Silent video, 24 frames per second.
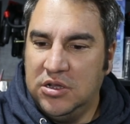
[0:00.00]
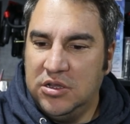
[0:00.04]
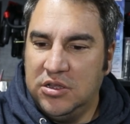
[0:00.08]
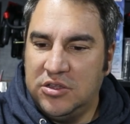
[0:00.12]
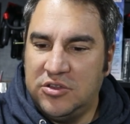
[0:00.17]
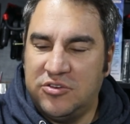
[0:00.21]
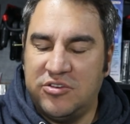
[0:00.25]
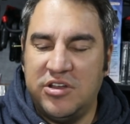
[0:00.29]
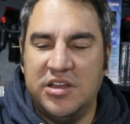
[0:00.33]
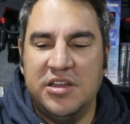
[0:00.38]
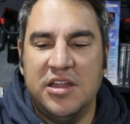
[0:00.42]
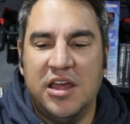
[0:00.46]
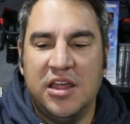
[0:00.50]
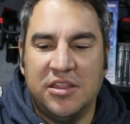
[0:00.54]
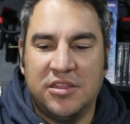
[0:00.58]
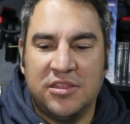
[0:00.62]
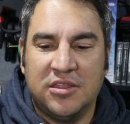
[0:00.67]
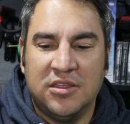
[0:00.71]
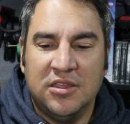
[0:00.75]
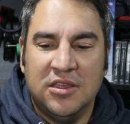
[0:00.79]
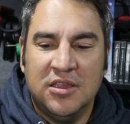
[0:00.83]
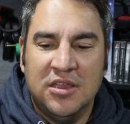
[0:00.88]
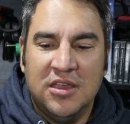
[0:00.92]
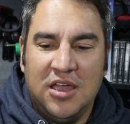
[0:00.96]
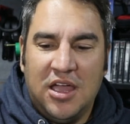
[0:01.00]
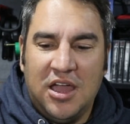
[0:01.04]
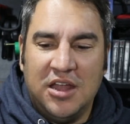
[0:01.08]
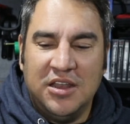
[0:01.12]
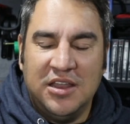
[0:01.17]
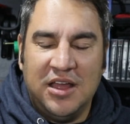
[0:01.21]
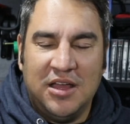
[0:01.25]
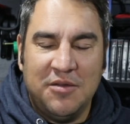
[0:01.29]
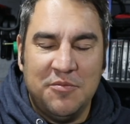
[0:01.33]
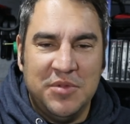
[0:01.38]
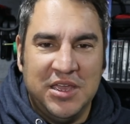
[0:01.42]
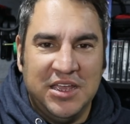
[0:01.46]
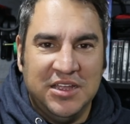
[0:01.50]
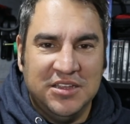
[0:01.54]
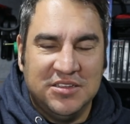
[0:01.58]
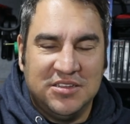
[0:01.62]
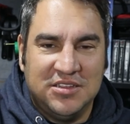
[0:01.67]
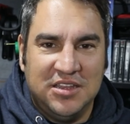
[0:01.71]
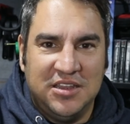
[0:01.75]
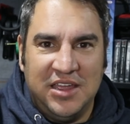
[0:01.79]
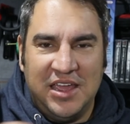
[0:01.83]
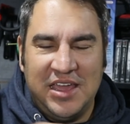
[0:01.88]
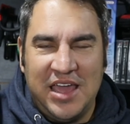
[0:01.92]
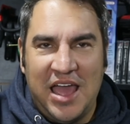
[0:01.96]
Trennydd, and that means
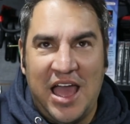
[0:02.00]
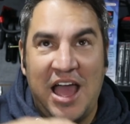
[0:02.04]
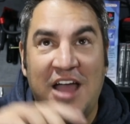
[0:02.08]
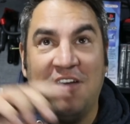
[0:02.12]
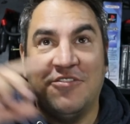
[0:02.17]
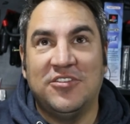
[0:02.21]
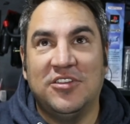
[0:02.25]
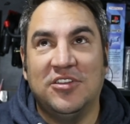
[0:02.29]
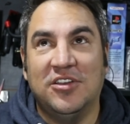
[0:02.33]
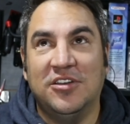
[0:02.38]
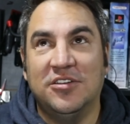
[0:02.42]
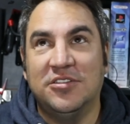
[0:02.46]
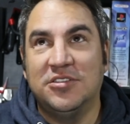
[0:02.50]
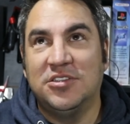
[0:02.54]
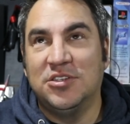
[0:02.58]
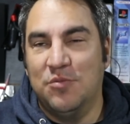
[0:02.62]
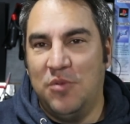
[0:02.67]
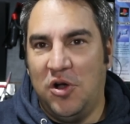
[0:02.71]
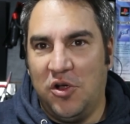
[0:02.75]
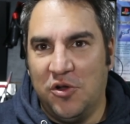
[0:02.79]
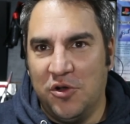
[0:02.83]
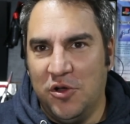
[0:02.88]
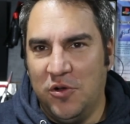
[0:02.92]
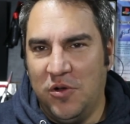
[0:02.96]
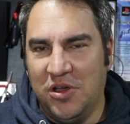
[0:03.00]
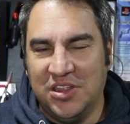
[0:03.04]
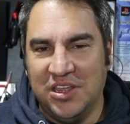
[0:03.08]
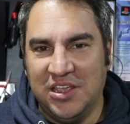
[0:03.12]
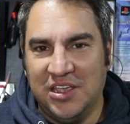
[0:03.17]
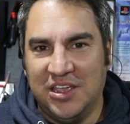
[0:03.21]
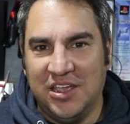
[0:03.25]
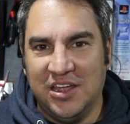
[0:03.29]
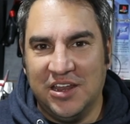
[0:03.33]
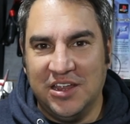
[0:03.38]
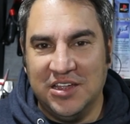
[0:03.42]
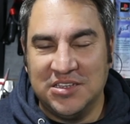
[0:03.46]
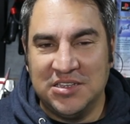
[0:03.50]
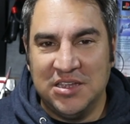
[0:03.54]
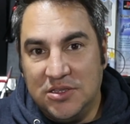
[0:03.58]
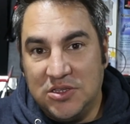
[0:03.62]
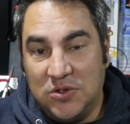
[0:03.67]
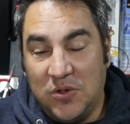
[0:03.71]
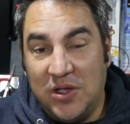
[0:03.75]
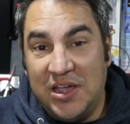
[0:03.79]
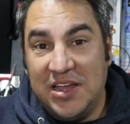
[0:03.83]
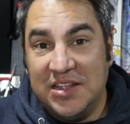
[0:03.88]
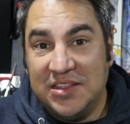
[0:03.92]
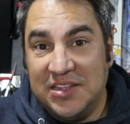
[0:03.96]
the day after tomorrow, I think it is.
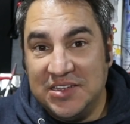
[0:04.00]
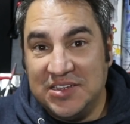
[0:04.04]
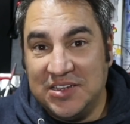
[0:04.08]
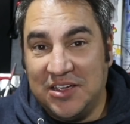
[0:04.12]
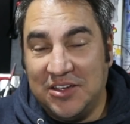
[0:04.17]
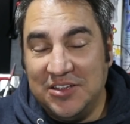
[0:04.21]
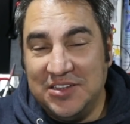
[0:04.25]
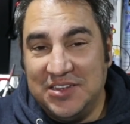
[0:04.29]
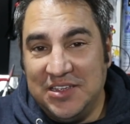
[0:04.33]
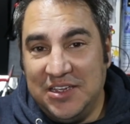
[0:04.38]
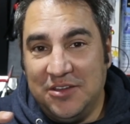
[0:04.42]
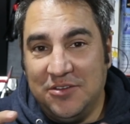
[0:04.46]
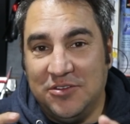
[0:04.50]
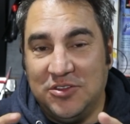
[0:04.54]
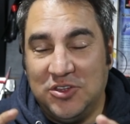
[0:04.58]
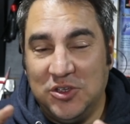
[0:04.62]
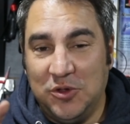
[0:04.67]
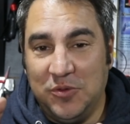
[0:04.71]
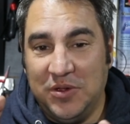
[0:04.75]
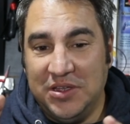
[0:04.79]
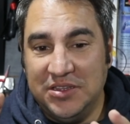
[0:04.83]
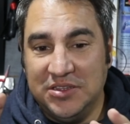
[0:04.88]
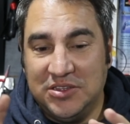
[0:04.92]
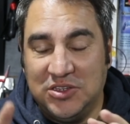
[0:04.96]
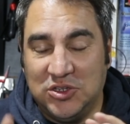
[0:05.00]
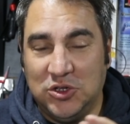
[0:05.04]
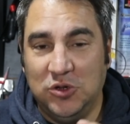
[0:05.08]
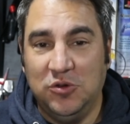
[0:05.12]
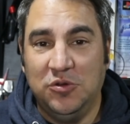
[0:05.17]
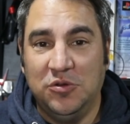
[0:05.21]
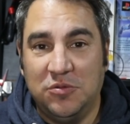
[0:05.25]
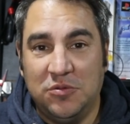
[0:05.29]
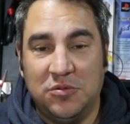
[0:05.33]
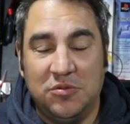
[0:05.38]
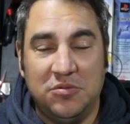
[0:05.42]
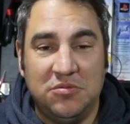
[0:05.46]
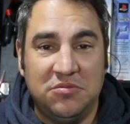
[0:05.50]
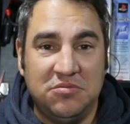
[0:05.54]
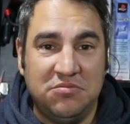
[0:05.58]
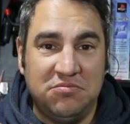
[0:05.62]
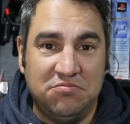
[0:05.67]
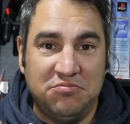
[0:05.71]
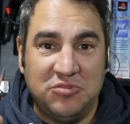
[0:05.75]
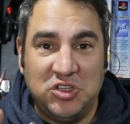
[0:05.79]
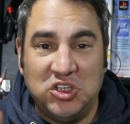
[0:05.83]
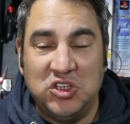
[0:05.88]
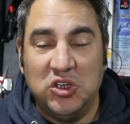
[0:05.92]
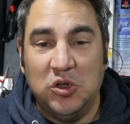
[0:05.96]
So I had this idea of doing two
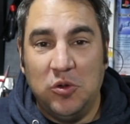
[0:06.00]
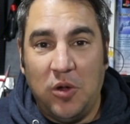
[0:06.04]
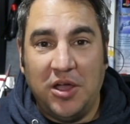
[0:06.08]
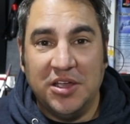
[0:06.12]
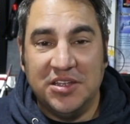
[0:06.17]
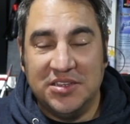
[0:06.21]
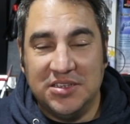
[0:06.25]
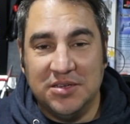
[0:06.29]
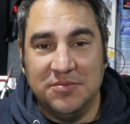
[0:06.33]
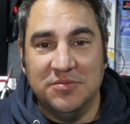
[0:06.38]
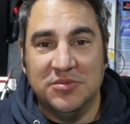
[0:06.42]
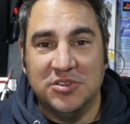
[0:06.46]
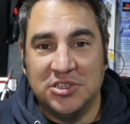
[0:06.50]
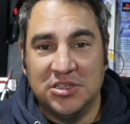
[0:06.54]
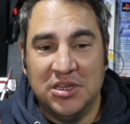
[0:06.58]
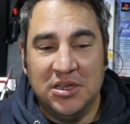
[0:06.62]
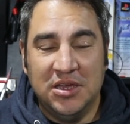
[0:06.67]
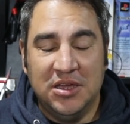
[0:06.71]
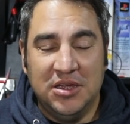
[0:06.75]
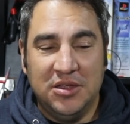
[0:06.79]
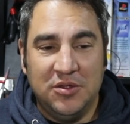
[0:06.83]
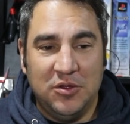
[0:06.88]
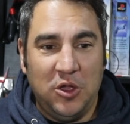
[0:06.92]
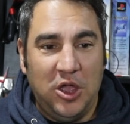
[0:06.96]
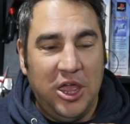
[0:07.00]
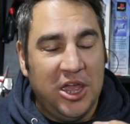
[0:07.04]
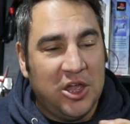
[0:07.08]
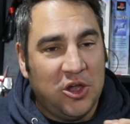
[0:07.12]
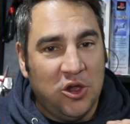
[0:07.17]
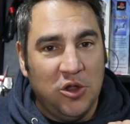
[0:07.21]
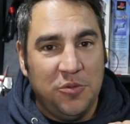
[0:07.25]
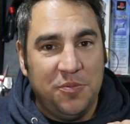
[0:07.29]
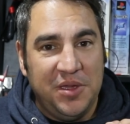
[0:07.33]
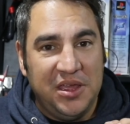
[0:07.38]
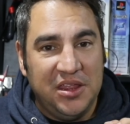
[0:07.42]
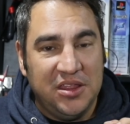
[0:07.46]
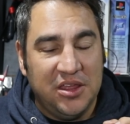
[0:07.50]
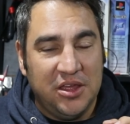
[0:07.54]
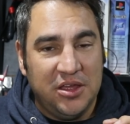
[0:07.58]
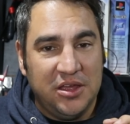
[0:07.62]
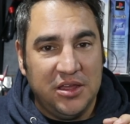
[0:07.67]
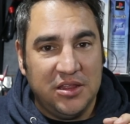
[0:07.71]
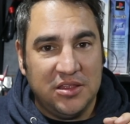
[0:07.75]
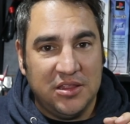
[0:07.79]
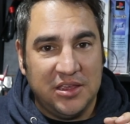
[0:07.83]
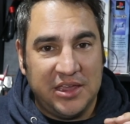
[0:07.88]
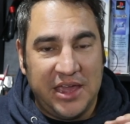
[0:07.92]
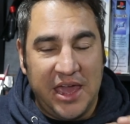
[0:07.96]
two items. It could be that
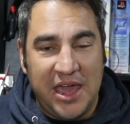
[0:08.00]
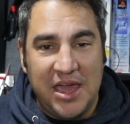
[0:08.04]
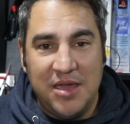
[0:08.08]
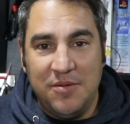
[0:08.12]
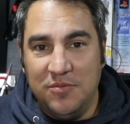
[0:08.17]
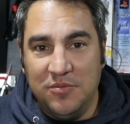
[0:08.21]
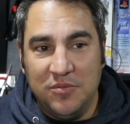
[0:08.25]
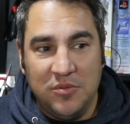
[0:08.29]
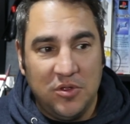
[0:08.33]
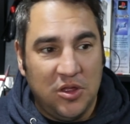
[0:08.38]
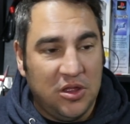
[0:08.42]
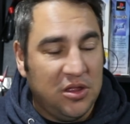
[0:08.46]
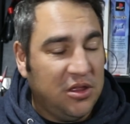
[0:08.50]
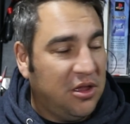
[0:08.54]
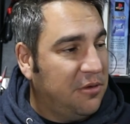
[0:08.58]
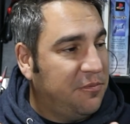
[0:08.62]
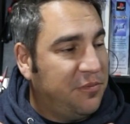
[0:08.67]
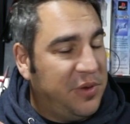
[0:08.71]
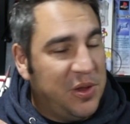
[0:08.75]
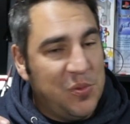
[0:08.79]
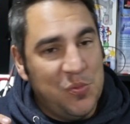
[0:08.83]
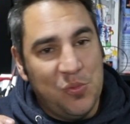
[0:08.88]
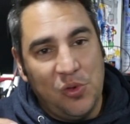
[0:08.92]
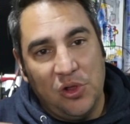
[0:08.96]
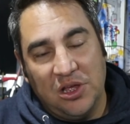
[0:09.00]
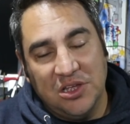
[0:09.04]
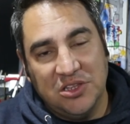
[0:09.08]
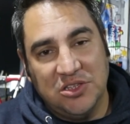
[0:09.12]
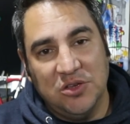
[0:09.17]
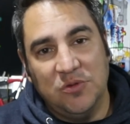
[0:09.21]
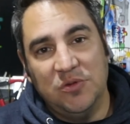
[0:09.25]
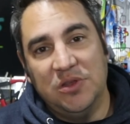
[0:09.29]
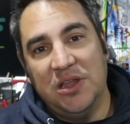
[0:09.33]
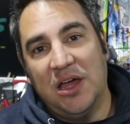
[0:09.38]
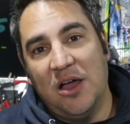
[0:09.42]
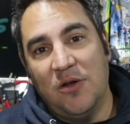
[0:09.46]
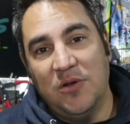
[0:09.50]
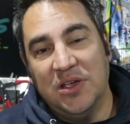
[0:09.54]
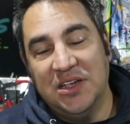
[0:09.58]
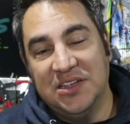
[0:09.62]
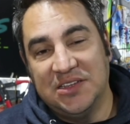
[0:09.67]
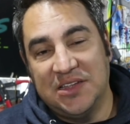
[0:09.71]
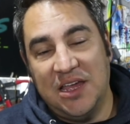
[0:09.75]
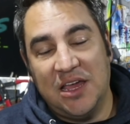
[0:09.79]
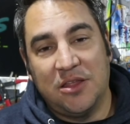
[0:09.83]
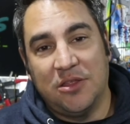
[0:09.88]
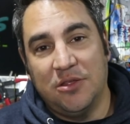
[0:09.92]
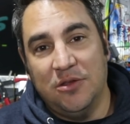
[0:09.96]
the game I uh, pinball I do now
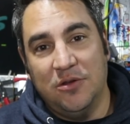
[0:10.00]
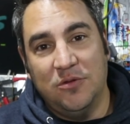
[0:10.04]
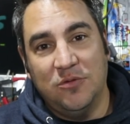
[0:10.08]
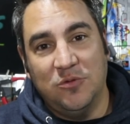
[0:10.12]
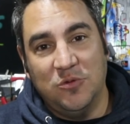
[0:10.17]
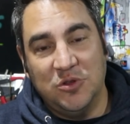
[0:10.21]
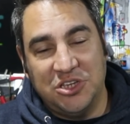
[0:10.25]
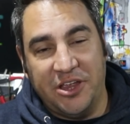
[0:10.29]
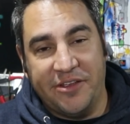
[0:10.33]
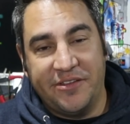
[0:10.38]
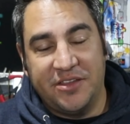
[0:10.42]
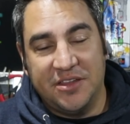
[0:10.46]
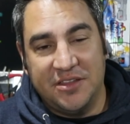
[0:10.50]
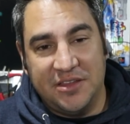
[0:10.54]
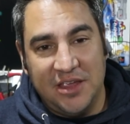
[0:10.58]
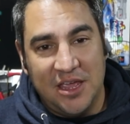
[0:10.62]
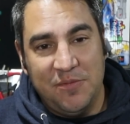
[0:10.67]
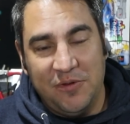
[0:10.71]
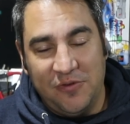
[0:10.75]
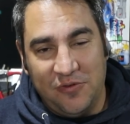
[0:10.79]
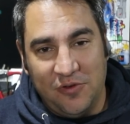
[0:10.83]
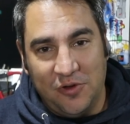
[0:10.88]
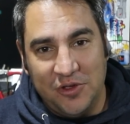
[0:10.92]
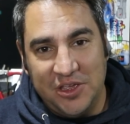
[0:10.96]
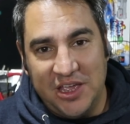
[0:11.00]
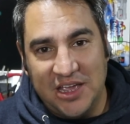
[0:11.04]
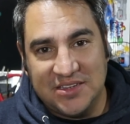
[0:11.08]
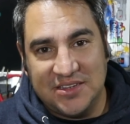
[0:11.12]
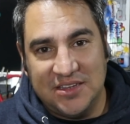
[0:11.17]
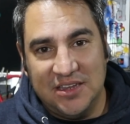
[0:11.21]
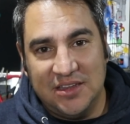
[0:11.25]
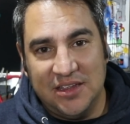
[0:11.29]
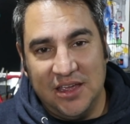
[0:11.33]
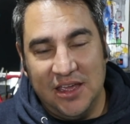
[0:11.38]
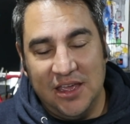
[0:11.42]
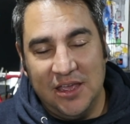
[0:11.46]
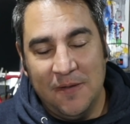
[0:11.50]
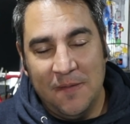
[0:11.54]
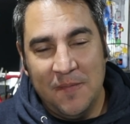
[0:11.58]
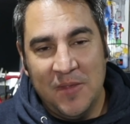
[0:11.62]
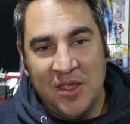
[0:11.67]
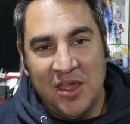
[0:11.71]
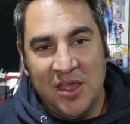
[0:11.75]
is Echddoe, which is the day before yesterday.